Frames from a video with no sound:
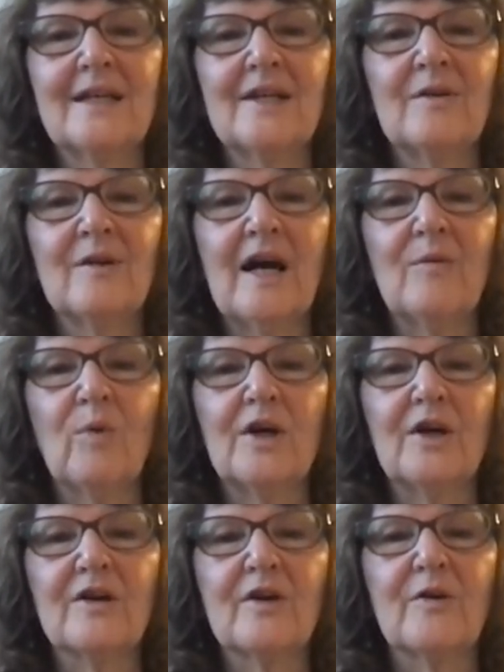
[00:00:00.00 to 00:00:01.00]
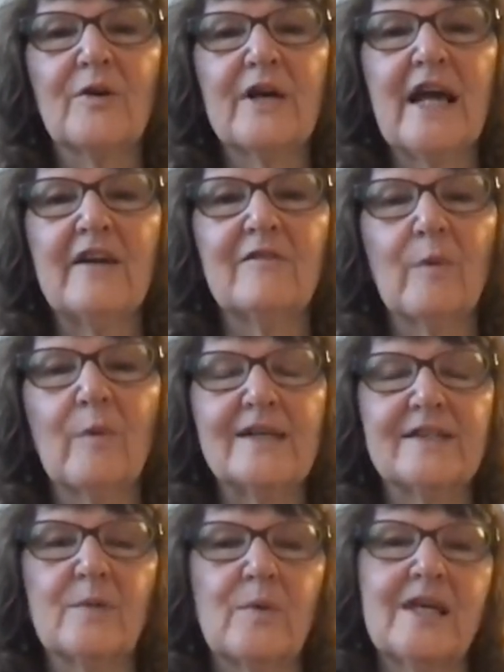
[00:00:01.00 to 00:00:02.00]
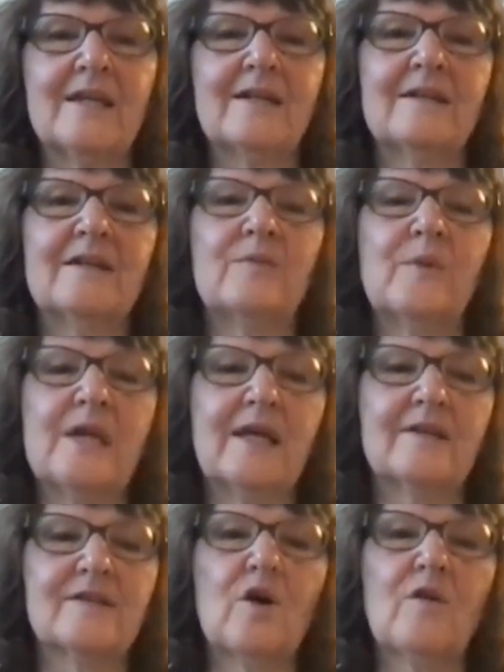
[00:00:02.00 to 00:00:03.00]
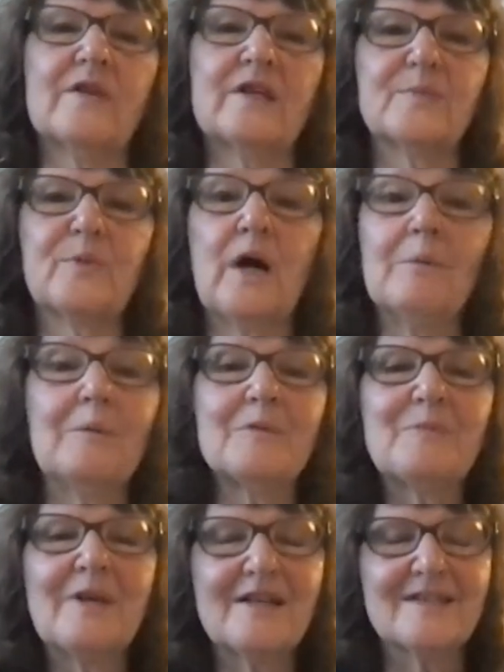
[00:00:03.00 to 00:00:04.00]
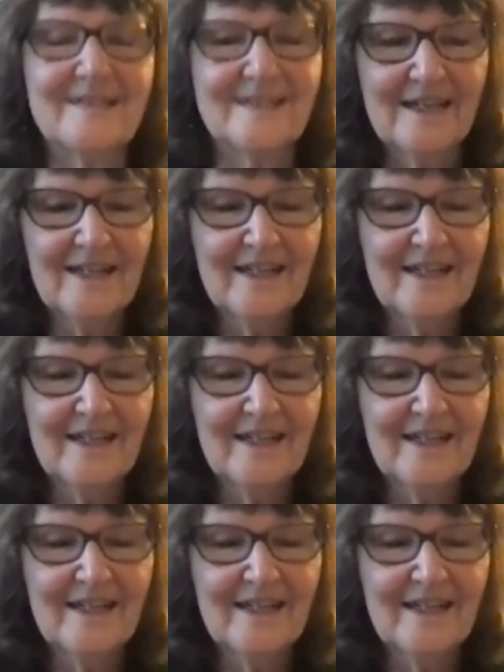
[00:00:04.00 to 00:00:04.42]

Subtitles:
You know, what are creative ways that we can solve these problems? Because